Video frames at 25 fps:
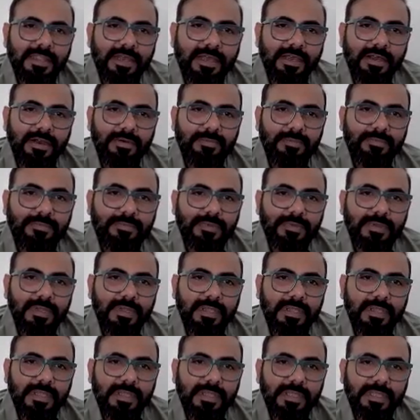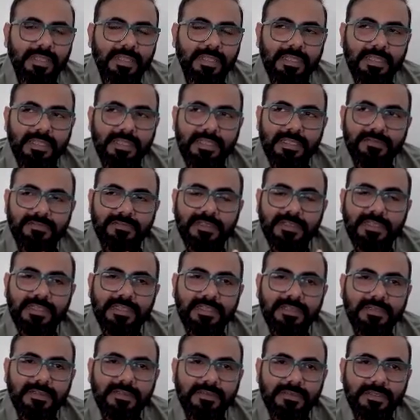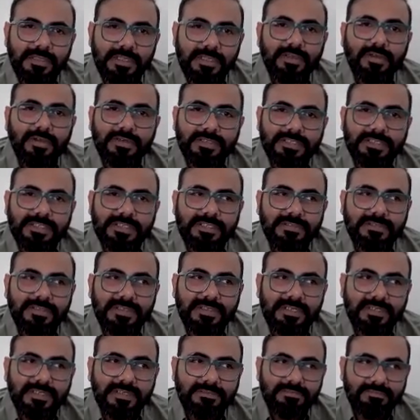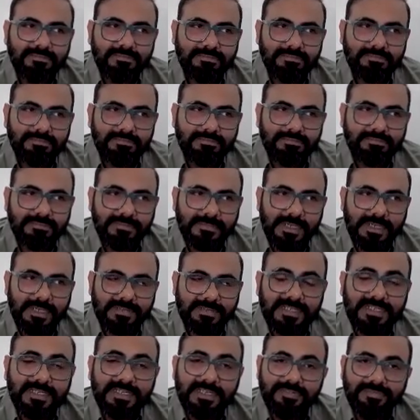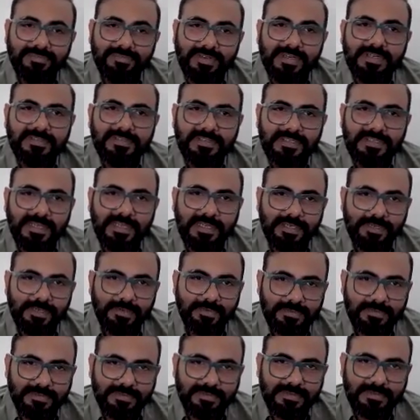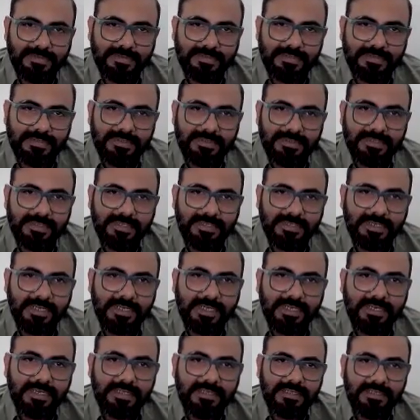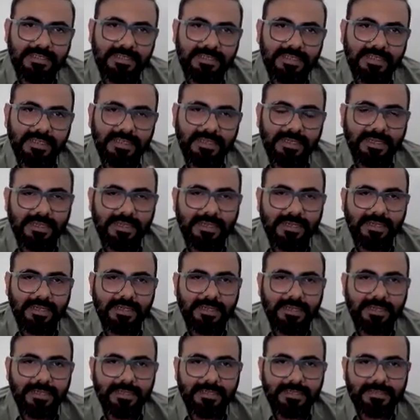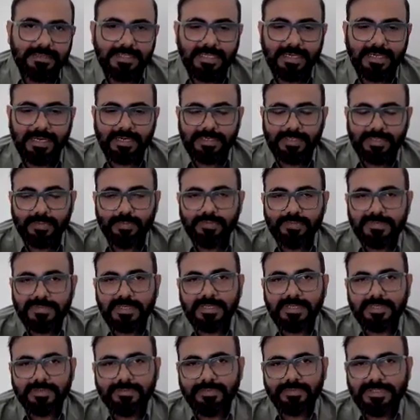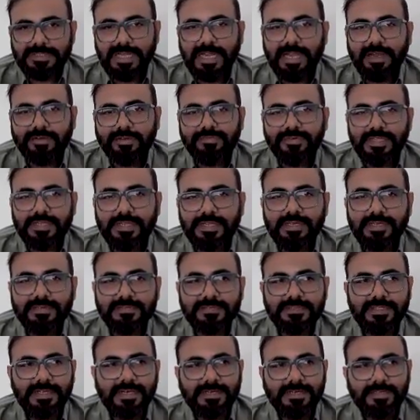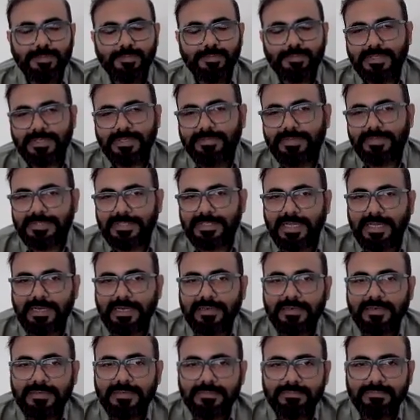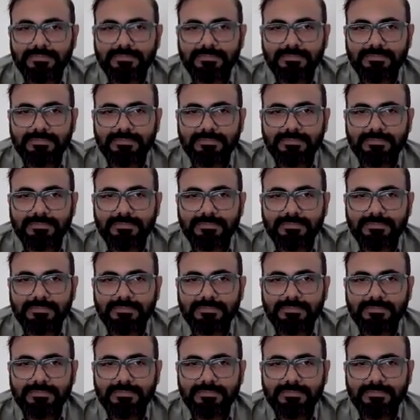Now he or she is seeing they're seeing different scenarios, right? There are users which have tickets, there are users which are